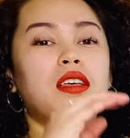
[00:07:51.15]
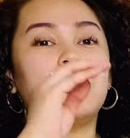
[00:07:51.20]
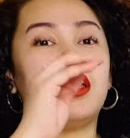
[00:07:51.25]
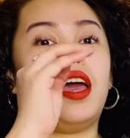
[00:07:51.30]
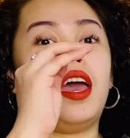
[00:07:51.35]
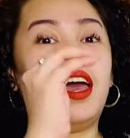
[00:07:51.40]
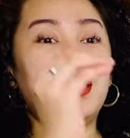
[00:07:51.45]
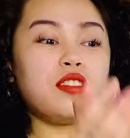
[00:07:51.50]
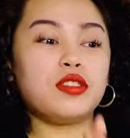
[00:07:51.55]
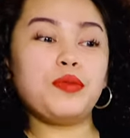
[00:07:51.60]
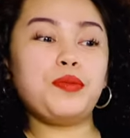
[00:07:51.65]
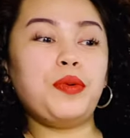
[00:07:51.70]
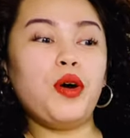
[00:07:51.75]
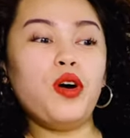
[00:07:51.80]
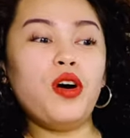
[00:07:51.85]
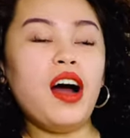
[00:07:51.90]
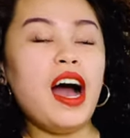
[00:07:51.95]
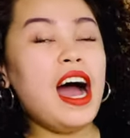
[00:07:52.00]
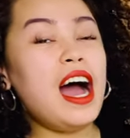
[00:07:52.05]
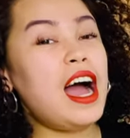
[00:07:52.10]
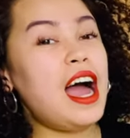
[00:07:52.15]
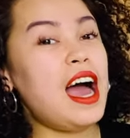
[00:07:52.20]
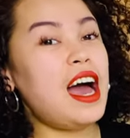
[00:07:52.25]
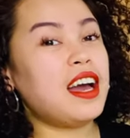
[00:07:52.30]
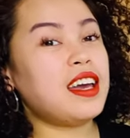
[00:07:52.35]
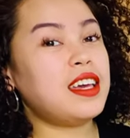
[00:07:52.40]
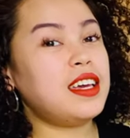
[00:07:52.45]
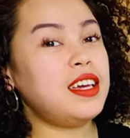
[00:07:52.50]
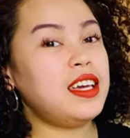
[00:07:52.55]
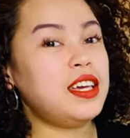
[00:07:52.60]
Ito po ang
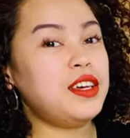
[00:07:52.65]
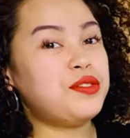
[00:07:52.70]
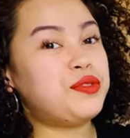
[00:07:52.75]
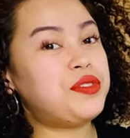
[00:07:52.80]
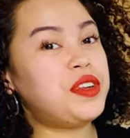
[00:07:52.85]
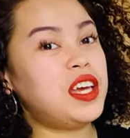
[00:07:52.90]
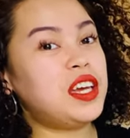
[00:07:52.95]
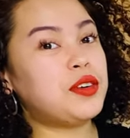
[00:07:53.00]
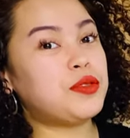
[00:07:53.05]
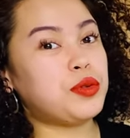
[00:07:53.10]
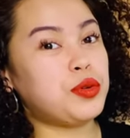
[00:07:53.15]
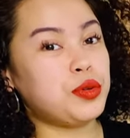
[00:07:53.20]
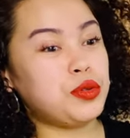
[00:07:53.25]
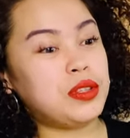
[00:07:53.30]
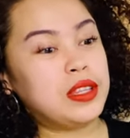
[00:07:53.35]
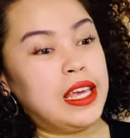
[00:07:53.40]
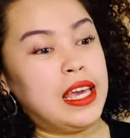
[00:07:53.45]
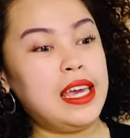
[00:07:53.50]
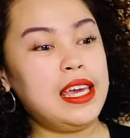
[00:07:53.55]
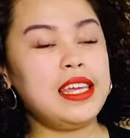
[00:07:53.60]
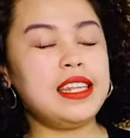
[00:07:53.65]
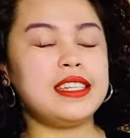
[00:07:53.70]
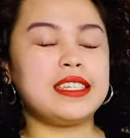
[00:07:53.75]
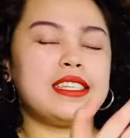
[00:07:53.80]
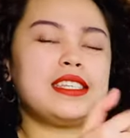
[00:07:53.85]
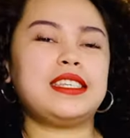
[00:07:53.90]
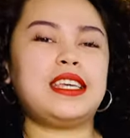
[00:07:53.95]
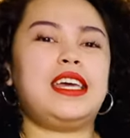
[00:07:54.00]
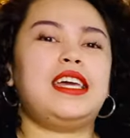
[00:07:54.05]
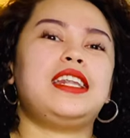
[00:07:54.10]
aking evening routine
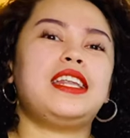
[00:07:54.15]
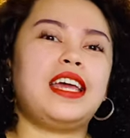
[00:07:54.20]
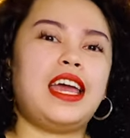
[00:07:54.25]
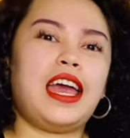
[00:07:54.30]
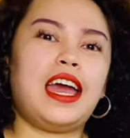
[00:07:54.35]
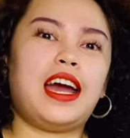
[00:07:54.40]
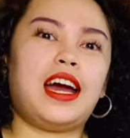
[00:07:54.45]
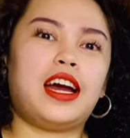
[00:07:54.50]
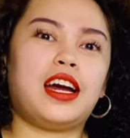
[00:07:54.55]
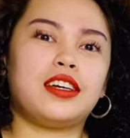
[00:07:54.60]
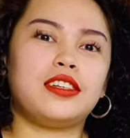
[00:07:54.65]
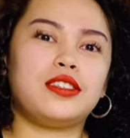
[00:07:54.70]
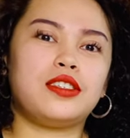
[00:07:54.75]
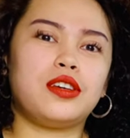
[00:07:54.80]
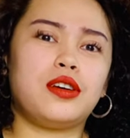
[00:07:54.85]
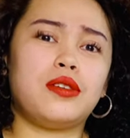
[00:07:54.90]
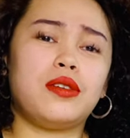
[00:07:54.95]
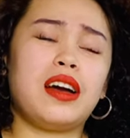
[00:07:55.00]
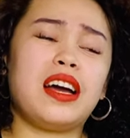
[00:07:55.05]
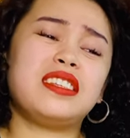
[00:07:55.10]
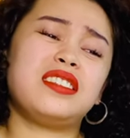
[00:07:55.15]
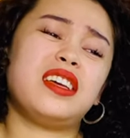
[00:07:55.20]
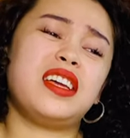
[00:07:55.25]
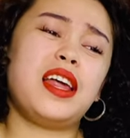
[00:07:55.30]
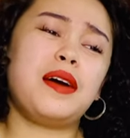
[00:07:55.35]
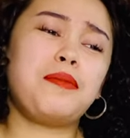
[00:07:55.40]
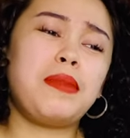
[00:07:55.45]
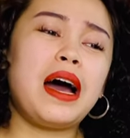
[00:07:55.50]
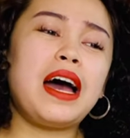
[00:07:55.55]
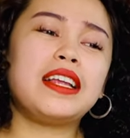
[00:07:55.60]
skincare. So, kasi
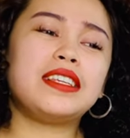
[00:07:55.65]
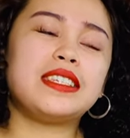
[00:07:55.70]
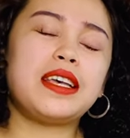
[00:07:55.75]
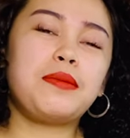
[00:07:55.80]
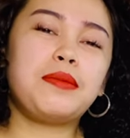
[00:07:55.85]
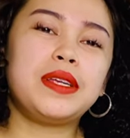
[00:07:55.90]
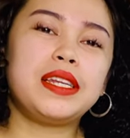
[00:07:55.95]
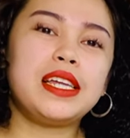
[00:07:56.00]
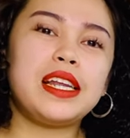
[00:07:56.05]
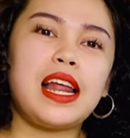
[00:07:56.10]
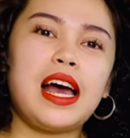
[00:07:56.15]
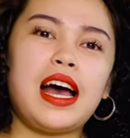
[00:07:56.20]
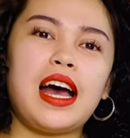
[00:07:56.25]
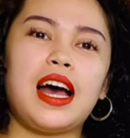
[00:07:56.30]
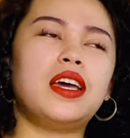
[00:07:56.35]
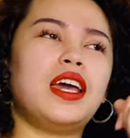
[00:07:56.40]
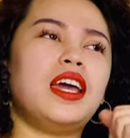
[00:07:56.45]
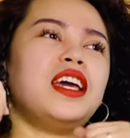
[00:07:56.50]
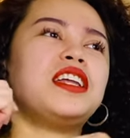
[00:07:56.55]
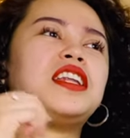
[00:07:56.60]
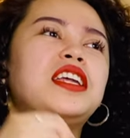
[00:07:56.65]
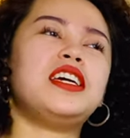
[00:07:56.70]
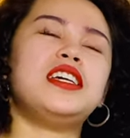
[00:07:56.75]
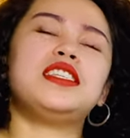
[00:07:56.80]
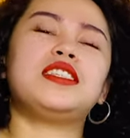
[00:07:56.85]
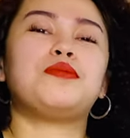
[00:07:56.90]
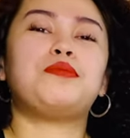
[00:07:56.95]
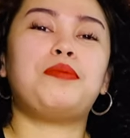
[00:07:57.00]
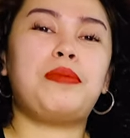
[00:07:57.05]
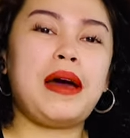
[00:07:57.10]
naman, sabi nila, it
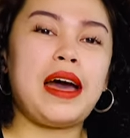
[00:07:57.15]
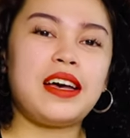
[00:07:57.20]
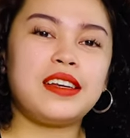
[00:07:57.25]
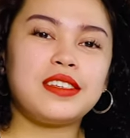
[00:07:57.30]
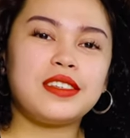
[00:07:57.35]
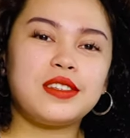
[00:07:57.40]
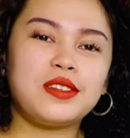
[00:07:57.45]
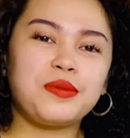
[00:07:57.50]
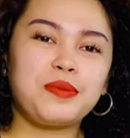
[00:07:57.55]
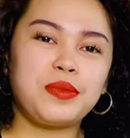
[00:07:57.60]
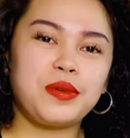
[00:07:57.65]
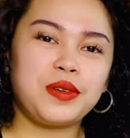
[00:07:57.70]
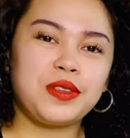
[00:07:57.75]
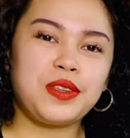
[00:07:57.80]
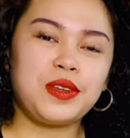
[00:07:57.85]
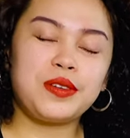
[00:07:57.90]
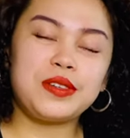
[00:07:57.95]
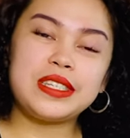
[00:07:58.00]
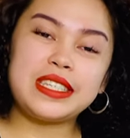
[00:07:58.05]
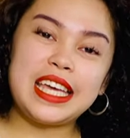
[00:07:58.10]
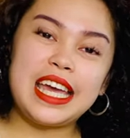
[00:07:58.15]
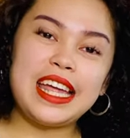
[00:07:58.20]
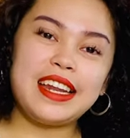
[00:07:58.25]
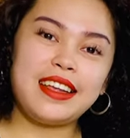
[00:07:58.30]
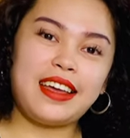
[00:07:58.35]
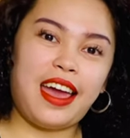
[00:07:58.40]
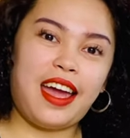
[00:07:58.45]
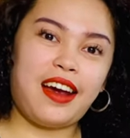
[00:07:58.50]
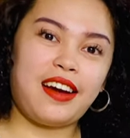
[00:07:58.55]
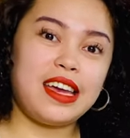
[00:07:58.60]
is best to put your
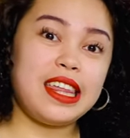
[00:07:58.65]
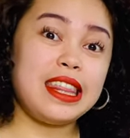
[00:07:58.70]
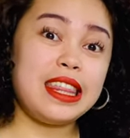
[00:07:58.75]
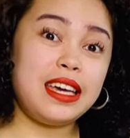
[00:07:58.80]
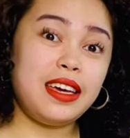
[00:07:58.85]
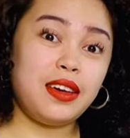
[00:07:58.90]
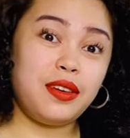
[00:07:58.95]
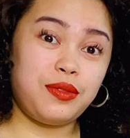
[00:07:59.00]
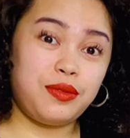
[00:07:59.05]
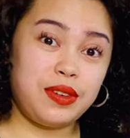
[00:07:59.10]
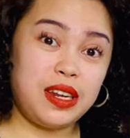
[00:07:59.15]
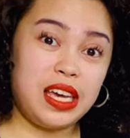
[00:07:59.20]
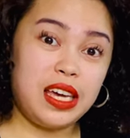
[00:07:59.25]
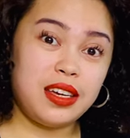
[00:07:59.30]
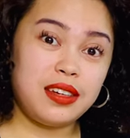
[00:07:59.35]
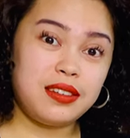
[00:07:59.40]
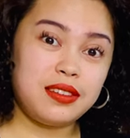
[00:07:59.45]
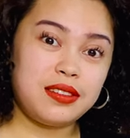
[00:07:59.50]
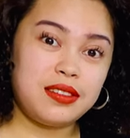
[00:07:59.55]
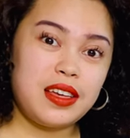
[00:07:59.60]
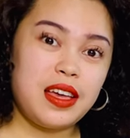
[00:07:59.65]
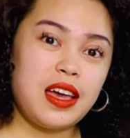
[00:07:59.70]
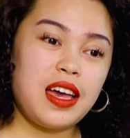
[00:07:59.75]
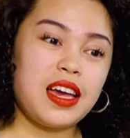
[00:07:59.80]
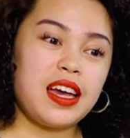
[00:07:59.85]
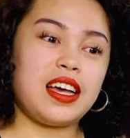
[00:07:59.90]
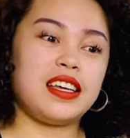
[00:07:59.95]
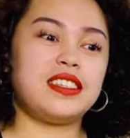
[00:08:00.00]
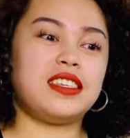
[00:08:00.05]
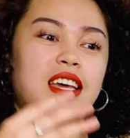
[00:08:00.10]
skincare in the evening
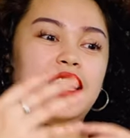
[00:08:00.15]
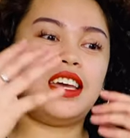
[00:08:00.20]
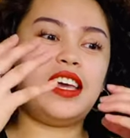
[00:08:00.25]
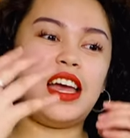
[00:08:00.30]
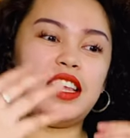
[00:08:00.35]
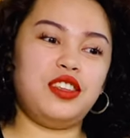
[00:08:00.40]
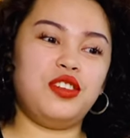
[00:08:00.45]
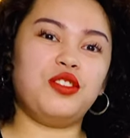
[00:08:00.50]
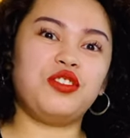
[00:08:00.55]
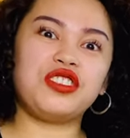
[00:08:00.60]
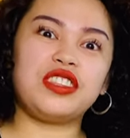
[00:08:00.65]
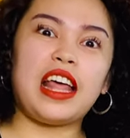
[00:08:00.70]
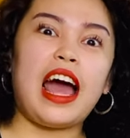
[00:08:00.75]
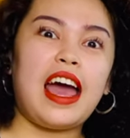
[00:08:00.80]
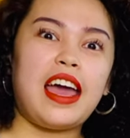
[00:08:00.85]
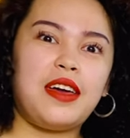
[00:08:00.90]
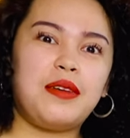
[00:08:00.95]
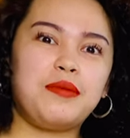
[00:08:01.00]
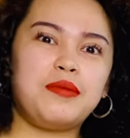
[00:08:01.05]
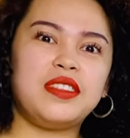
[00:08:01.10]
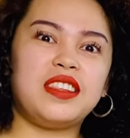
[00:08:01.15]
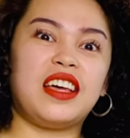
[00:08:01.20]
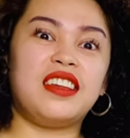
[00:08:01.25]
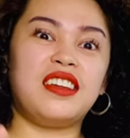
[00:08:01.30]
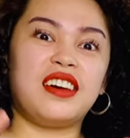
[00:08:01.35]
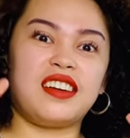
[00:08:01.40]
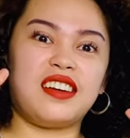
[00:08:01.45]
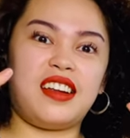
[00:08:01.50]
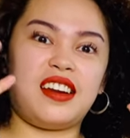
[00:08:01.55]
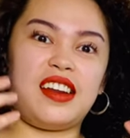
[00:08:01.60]
kasi yan yung time na
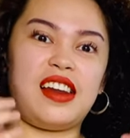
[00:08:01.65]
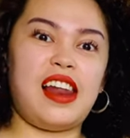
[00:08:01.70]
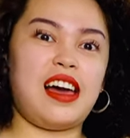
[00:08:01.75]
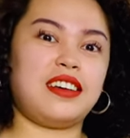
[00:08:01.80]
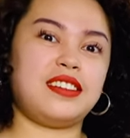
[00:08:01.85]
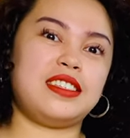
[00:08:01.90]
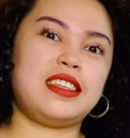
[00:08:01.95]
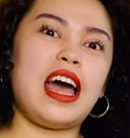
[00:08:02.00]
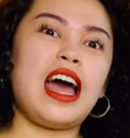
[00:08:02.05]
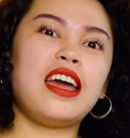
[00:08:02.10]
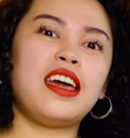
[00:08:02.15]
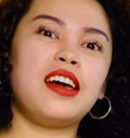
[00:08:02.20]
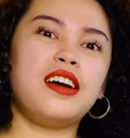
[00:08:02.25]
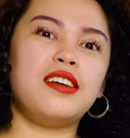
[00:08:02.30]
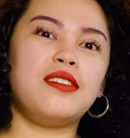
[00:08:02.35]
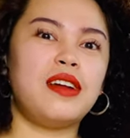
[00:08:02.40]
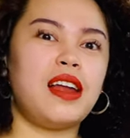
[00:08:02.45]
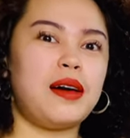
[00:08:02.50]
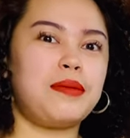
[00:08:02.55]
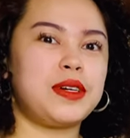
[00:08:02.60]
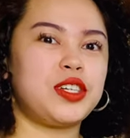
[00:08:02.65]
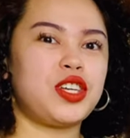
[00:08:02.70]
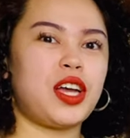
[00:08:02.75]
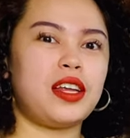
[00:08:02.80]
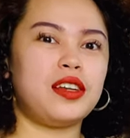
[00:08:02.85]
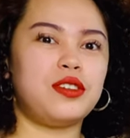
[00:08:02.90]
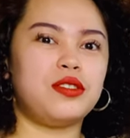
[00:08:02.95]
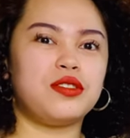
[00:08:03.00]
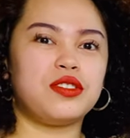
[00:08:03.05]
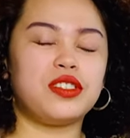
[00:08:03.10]
nagre-relax tayo, wala
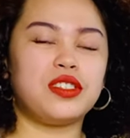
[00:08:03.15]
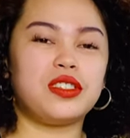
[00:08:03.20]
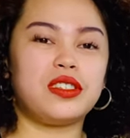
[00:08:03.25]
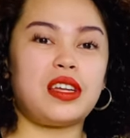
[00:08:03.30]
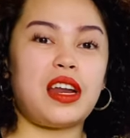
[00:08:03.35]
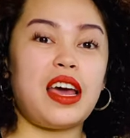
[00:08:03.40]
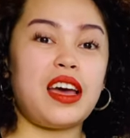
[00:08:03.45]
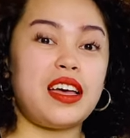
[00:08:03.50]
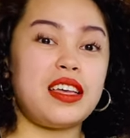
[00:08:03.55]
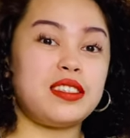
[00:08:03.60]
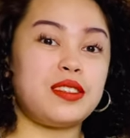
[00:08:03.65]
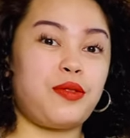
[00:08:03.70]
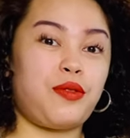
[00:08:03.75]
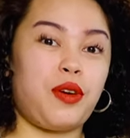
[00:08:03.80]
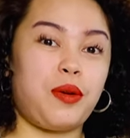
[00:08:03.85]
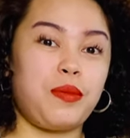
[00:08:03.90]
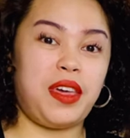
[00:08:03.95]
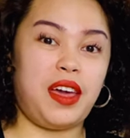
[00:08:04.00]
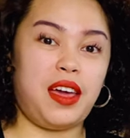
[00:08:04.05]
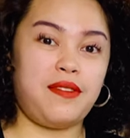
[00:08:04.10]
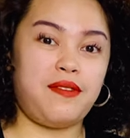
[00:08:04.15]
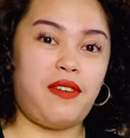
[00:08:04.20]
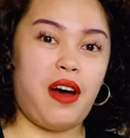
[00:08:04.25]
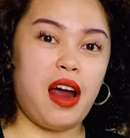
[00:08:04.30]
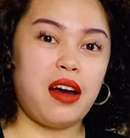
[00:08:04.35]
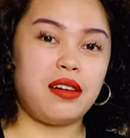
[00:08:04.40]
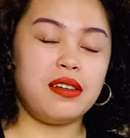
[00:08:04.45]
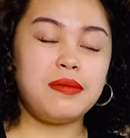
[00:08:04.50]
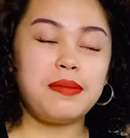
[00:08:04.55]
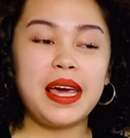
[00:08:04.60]
masyadong stress from
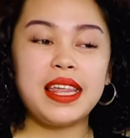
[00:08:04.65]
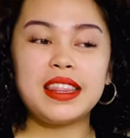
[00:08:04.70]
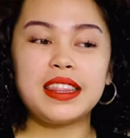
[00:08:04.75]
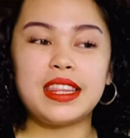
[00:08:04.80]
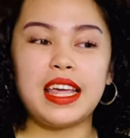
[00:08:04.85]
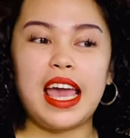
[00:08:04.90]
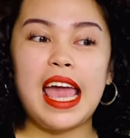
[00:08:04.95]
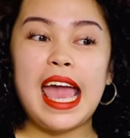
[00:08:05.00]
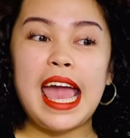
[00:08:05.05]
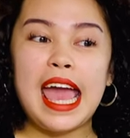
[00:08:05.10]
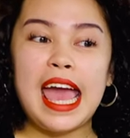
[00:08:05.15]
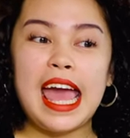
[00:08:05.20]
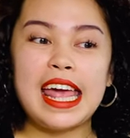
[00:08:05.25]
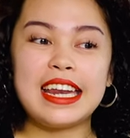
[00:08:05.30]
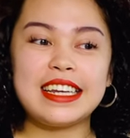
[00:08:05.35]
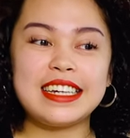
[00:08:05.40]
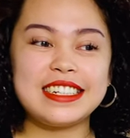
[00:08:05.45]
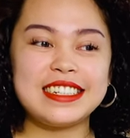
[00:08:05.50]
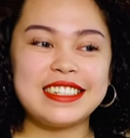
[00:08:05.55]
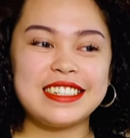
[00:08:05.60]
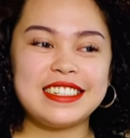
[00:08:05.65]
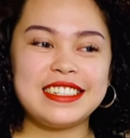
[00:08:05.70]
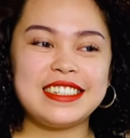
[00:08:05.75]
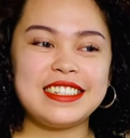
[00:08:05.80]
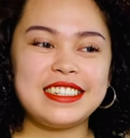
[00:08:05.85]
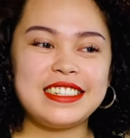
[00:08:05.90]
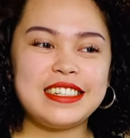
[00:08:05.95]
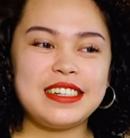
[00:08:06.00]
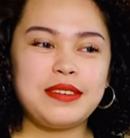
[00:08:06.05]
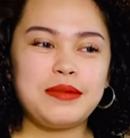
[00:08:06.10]
environment, and
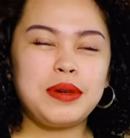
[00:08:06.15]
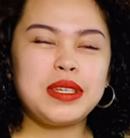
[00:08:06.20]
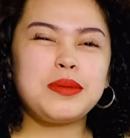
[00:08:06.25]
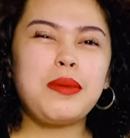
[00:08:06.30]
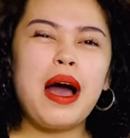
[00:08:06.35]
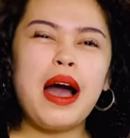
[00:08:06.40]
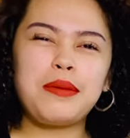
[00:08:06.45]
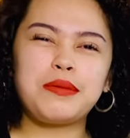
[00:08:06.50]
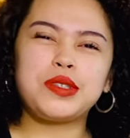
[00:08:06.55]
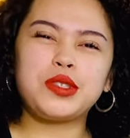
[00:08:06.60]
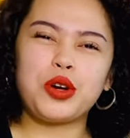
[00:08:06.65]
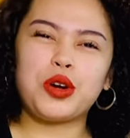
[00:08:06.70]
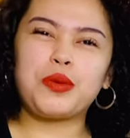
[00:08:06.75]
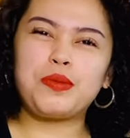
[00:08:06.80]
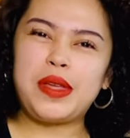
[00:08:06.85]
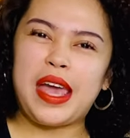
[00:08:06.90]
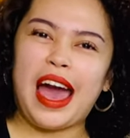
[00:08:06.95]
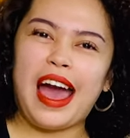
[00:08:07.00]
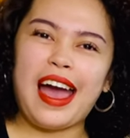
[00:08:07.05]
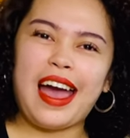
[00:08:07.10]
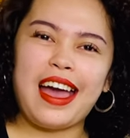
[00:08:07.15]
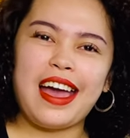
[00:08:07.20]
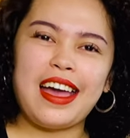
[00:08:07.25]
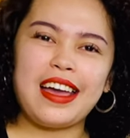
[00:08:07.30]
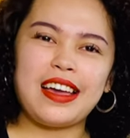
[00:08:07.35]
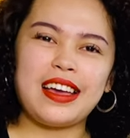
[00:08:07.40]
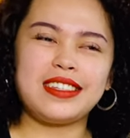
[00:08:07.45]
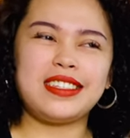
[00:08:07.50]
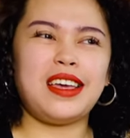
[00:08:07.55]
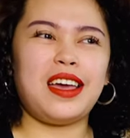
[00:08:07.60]
mas ma-absorb niya
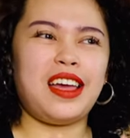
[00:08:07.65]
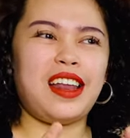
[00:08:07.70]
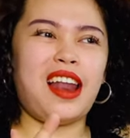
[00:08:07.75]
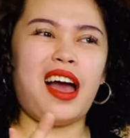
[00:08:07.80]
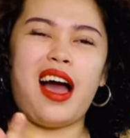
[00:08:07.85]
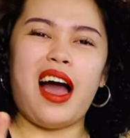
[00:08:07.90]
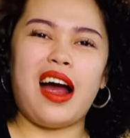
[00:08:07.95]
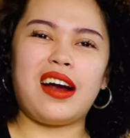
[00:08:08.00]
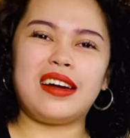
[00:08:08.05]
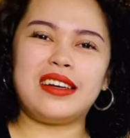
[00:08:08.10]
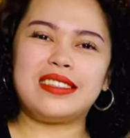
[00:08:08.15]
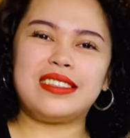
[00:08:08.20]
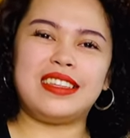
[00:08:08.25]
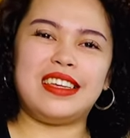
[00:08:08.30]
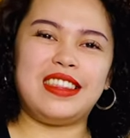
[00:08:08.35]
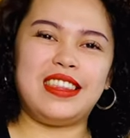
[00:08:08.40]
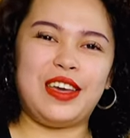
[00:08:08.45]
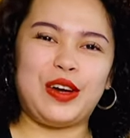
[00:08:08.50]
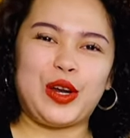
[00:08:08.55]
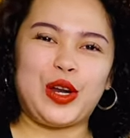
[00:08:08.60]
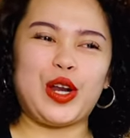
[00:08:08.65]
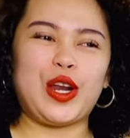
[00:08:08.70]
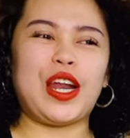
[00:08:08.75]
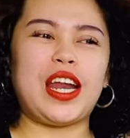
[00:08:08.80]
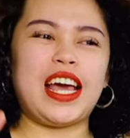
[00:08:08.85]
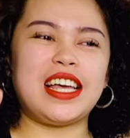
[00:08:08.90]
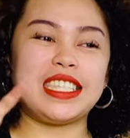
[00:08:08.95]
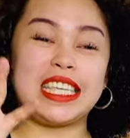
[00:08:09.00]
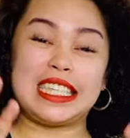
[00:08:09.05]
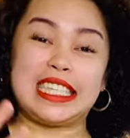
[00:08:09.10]
kasi ilang hours din yan na
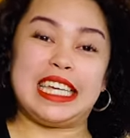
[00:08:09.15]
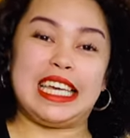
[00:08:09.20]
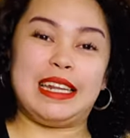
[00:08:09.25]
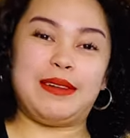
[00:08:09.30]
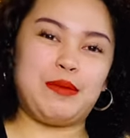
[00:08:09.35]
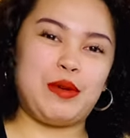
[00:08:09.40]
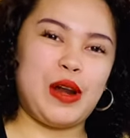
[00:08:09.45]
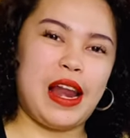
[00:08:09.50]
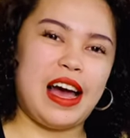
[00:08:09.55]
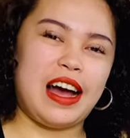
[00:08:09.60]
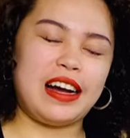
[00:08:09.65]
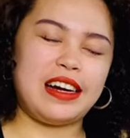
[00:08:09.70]
nasa skin mo na.